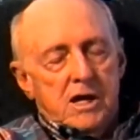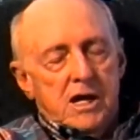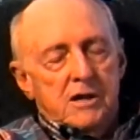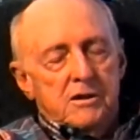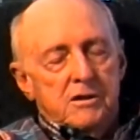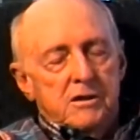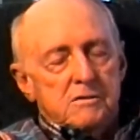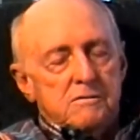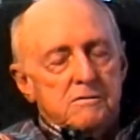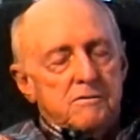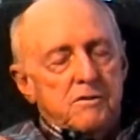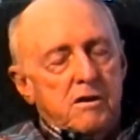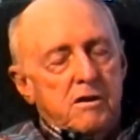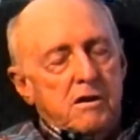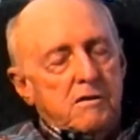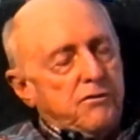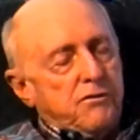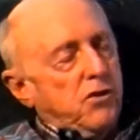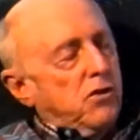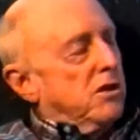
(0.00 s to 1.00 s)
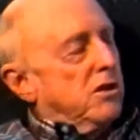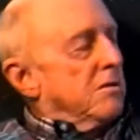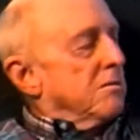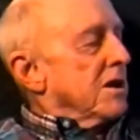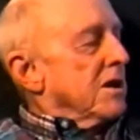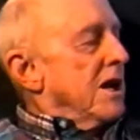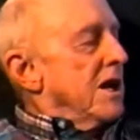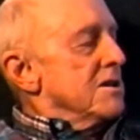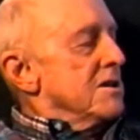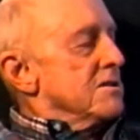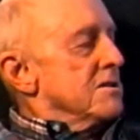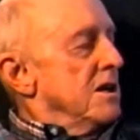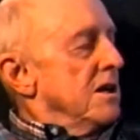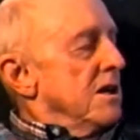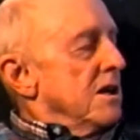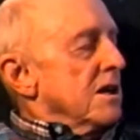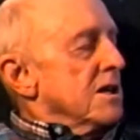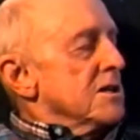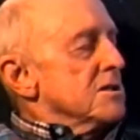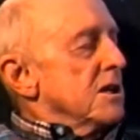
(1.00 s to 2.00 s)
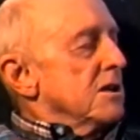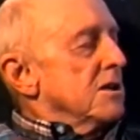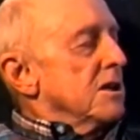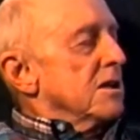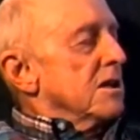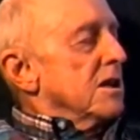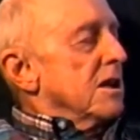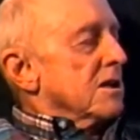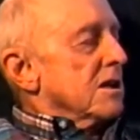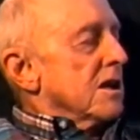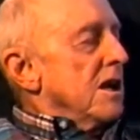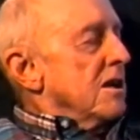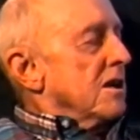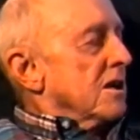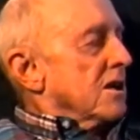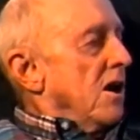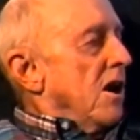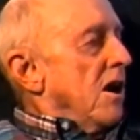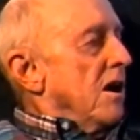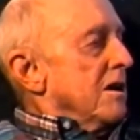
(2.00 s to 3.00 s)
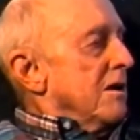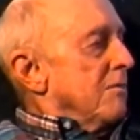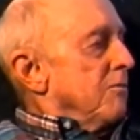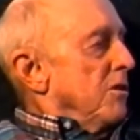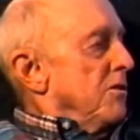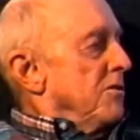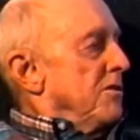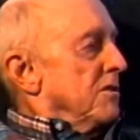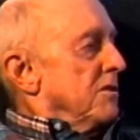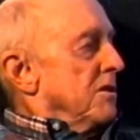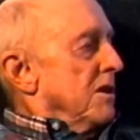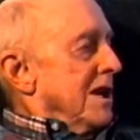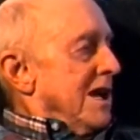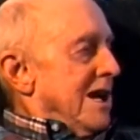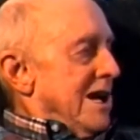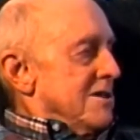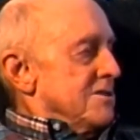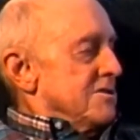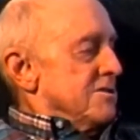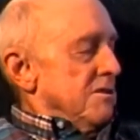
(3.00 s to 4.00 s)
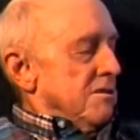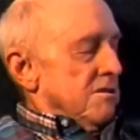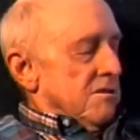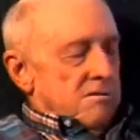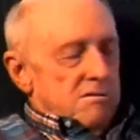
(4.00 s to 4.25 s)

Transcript: And there's very few of them guys, because they did get kind of caught up with it the last, you know.